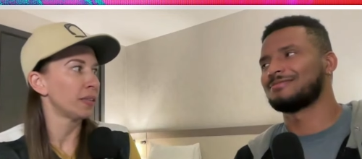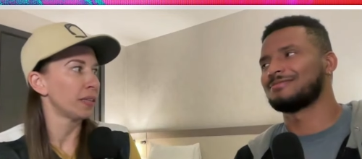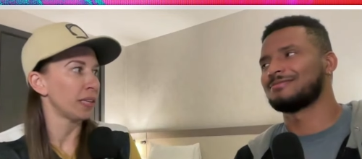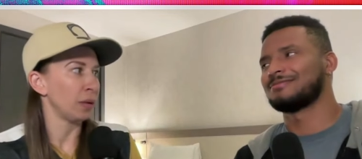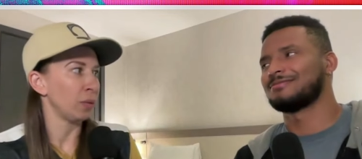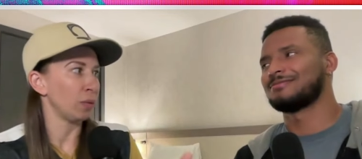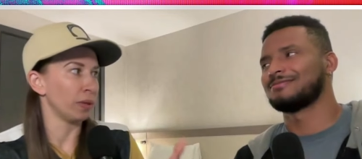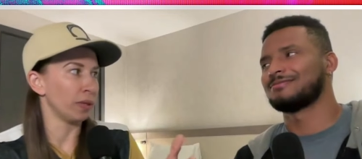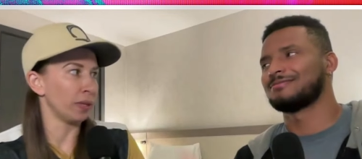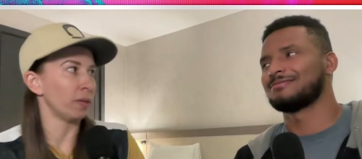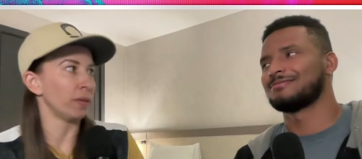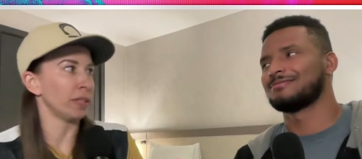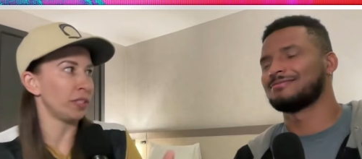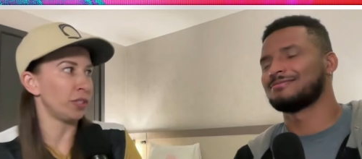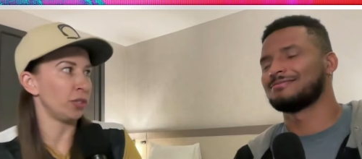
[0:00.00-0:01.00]
Speaker 1: He will
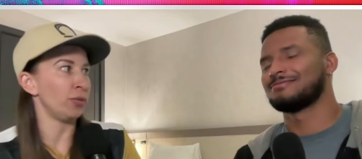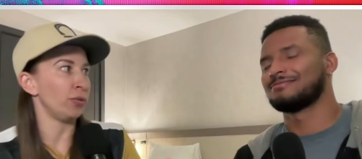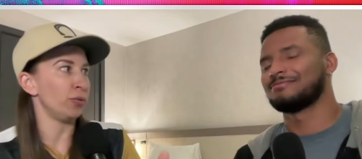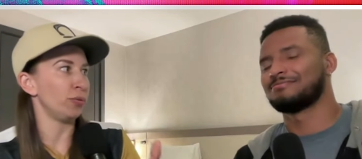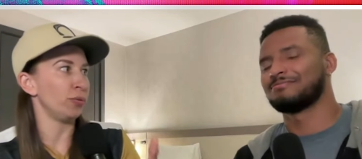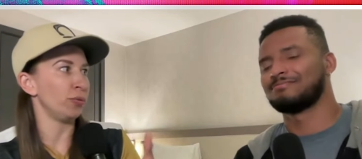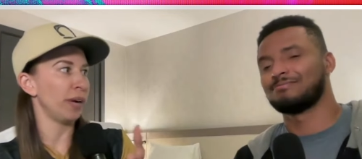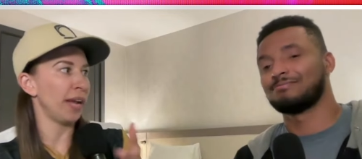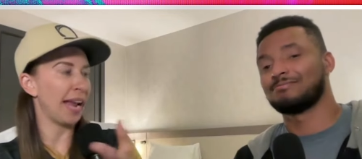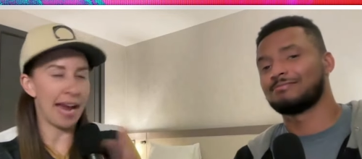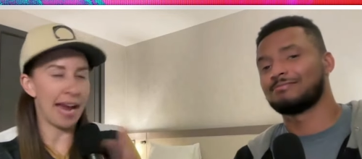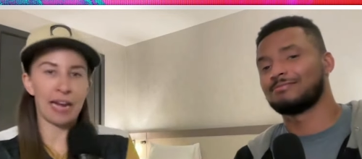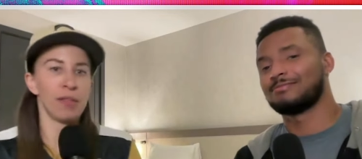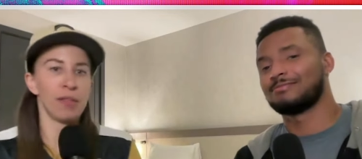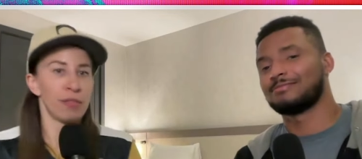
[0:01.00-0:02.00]
literally do
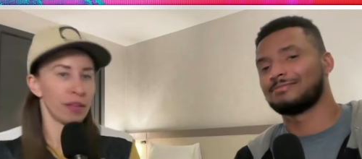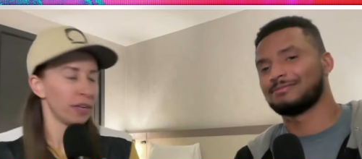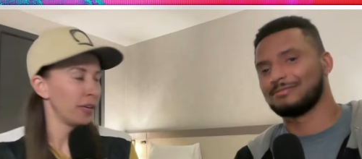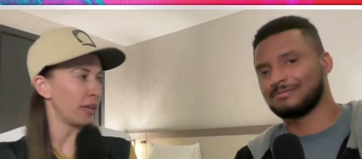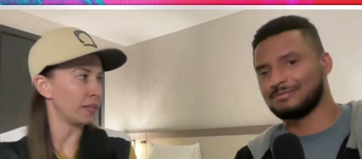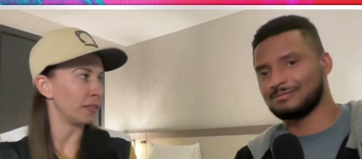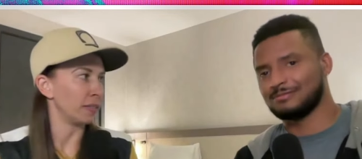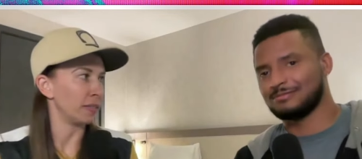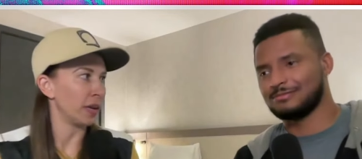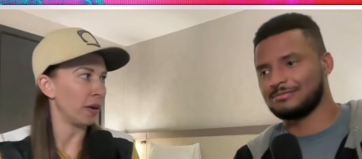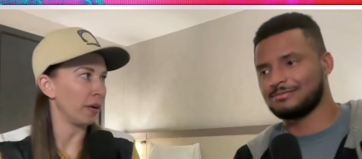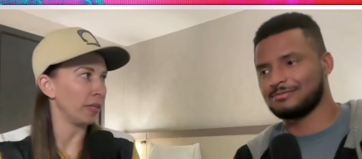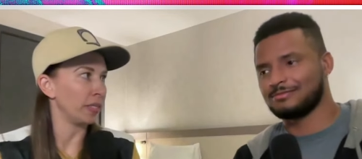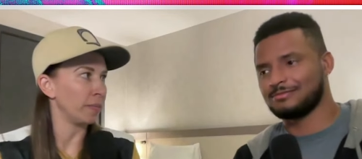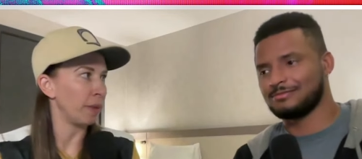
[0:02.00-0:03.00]
anything
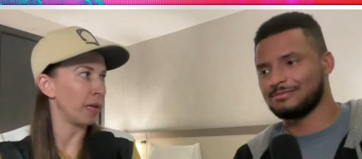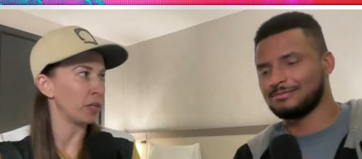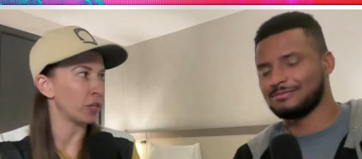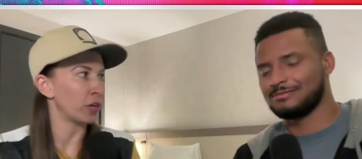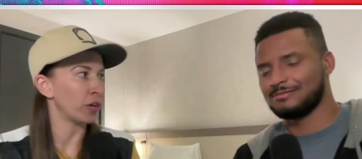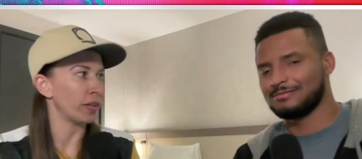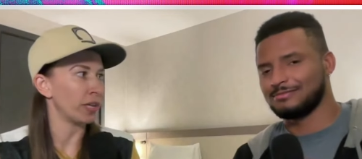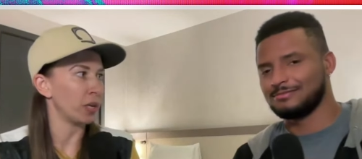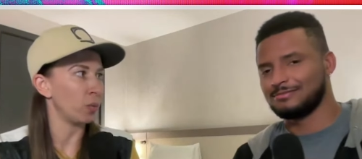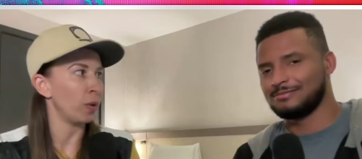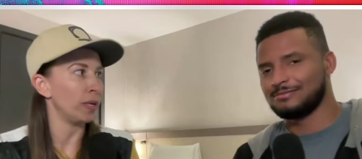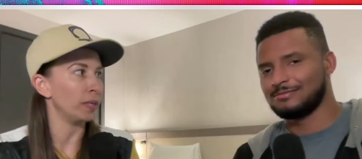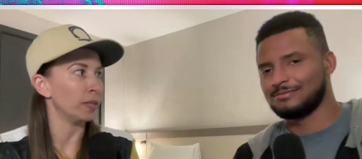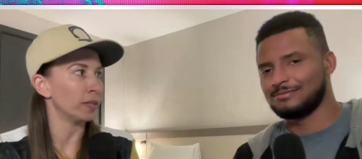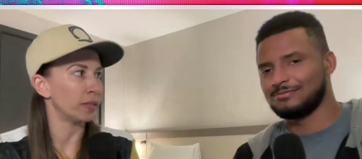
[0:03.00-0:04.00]
necessary to make sure that he
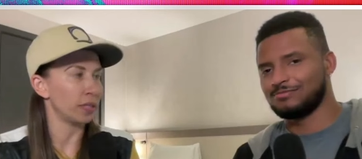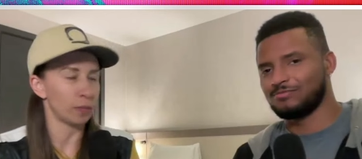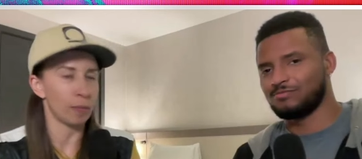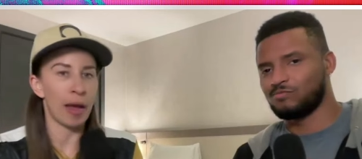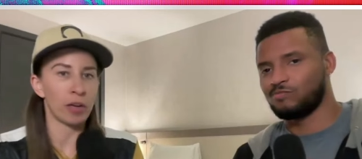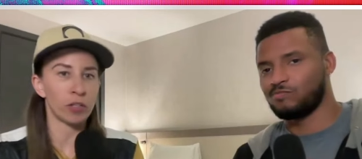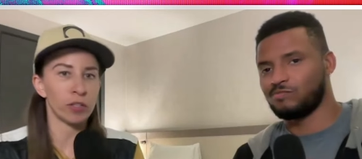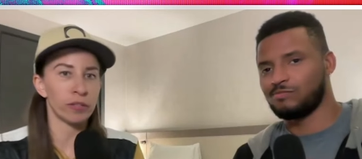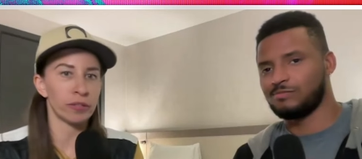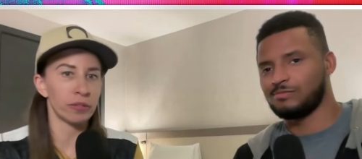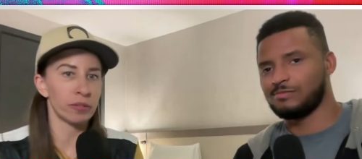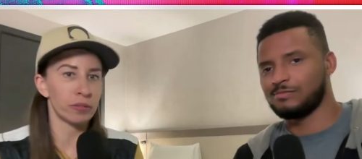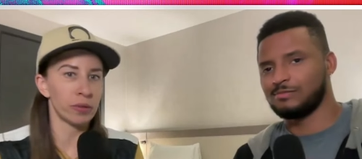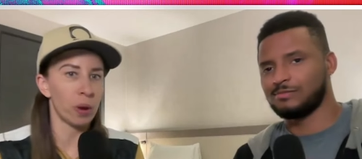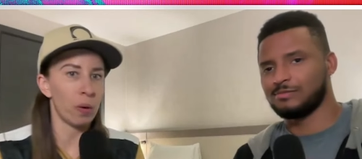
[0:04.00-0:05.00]
wins his matches.
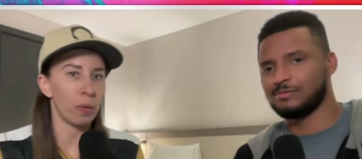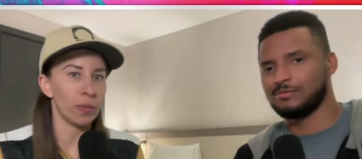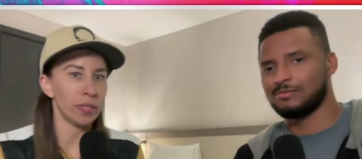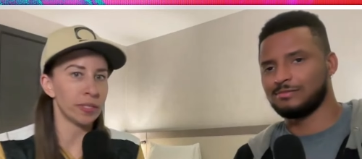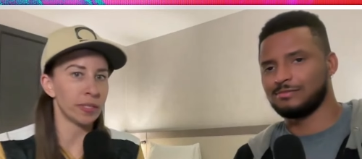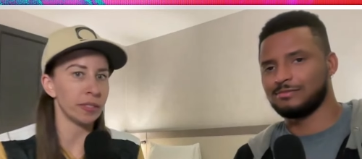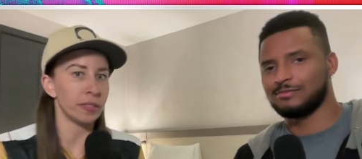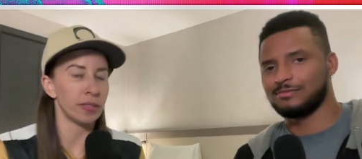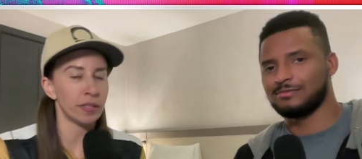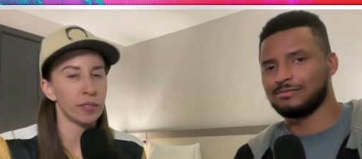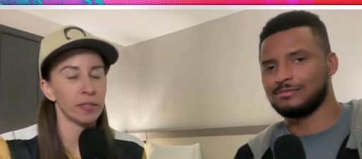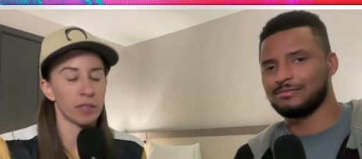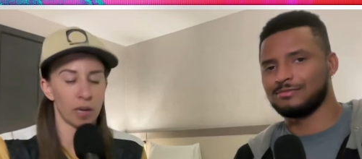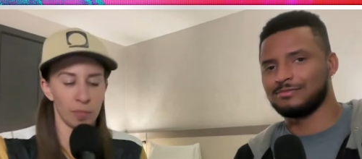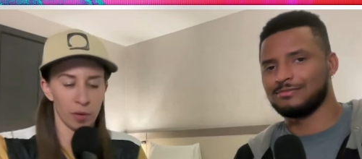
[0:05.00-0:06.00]
So this is this
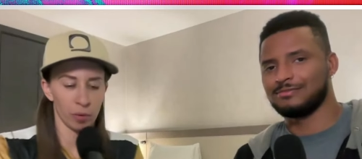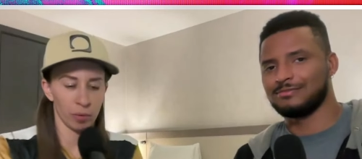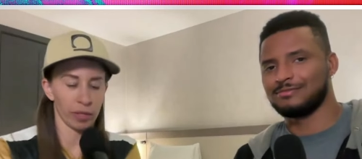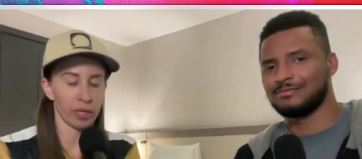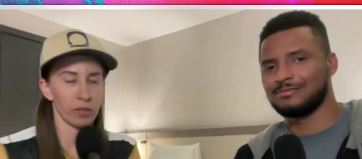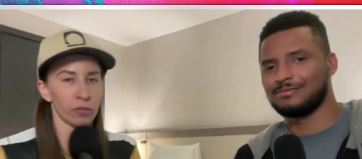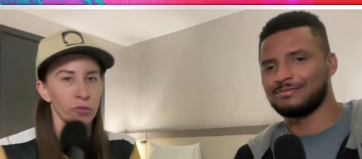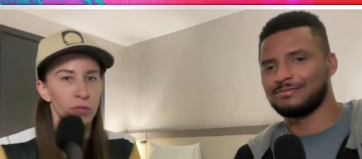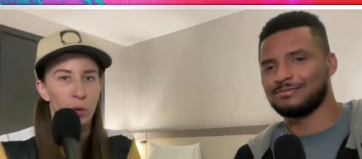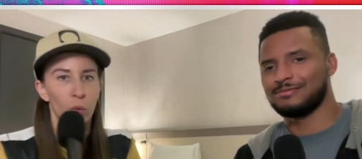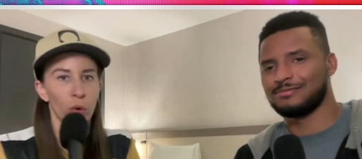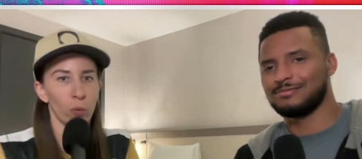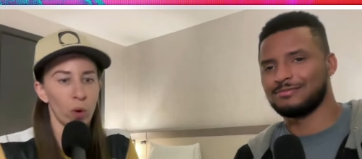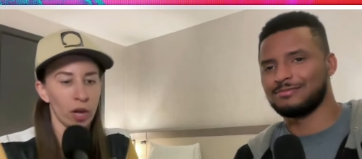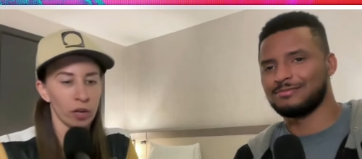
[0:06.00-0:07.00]
is going to be a really interesting
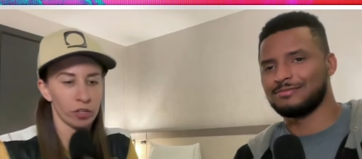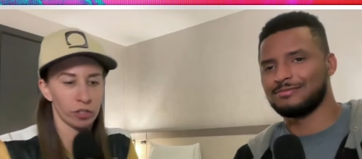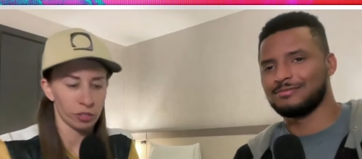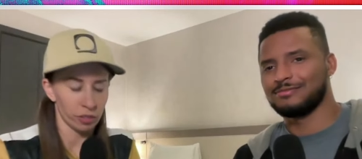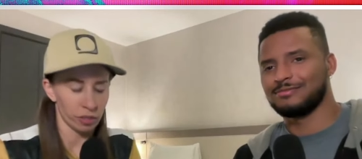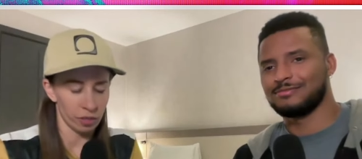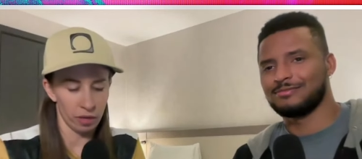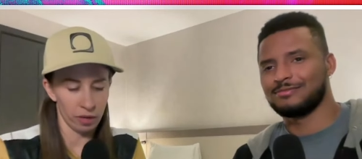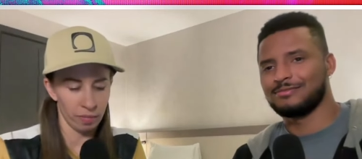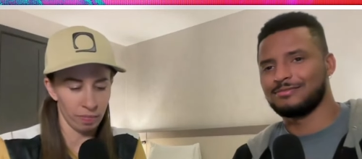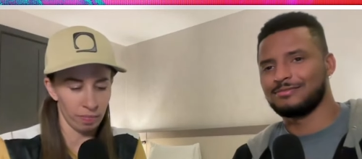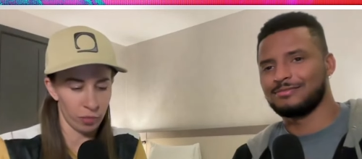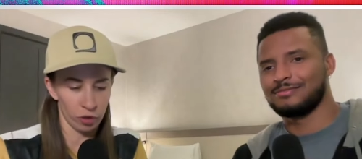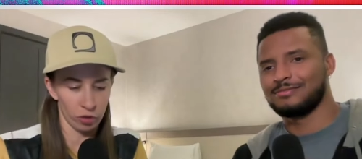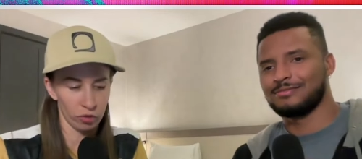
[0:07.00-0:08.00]
one to watch.
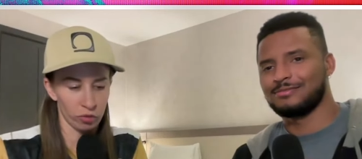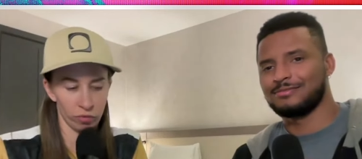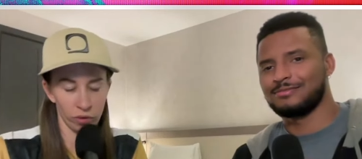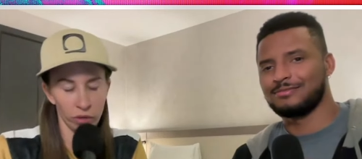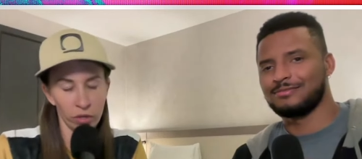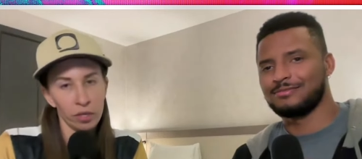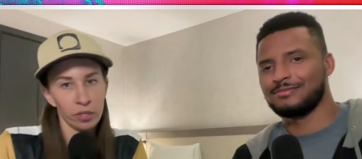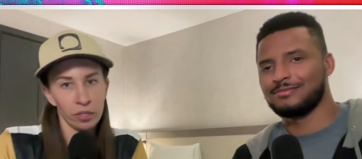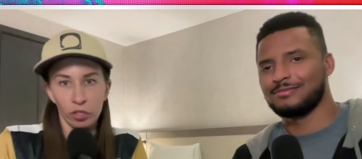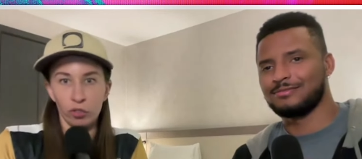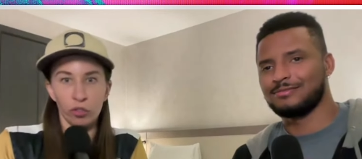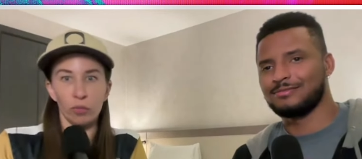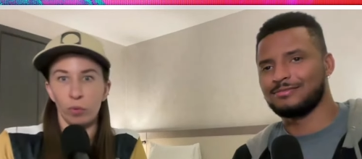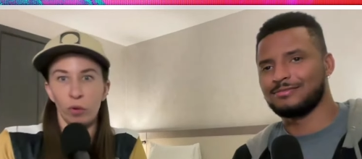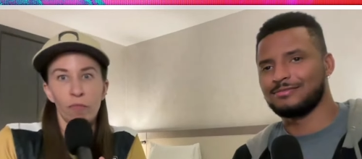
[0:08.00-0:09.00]
Um, there's still
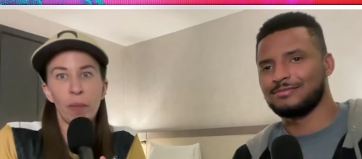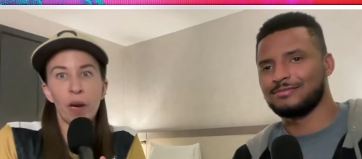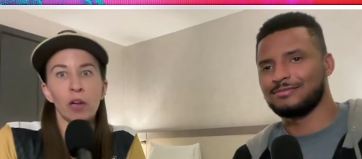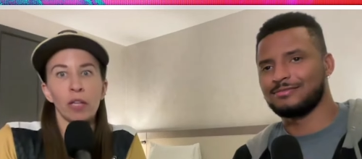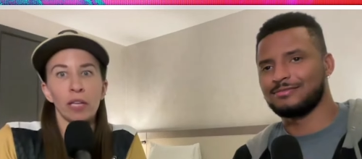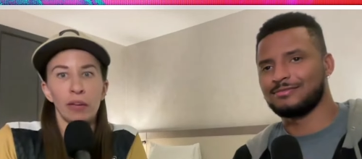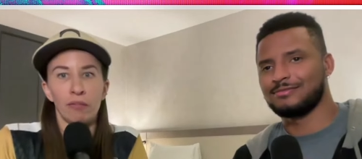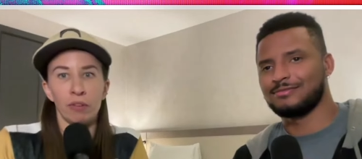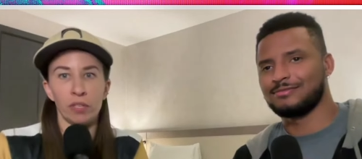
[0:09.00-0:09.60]
we barely even